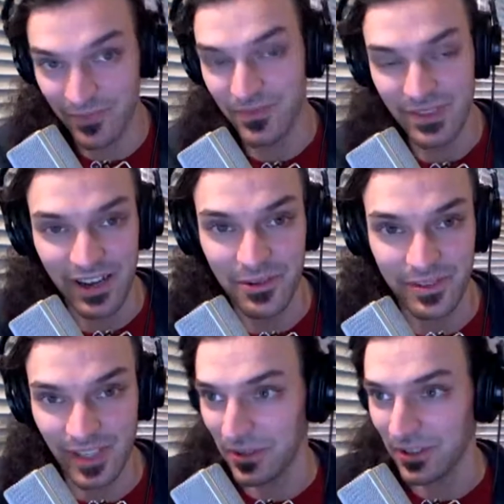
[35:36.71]
you know,
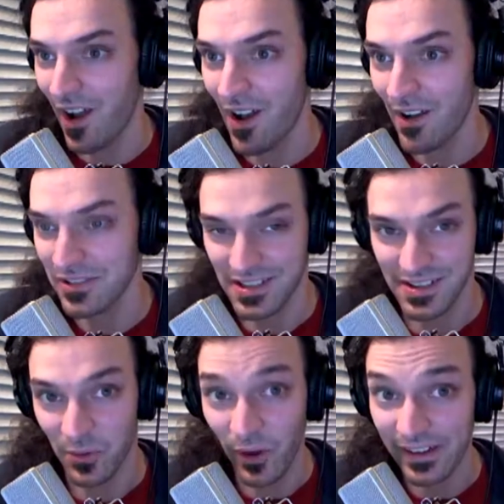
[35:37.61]
a couple of offices at
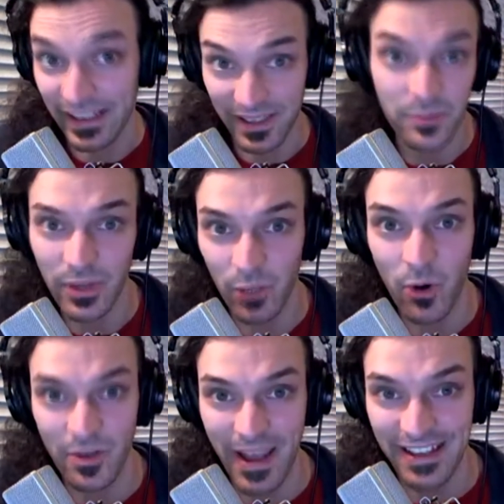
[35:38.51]
work, get in
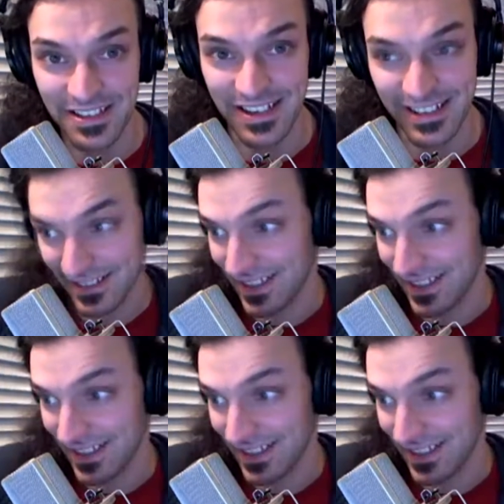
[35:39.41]
Billboard magazine.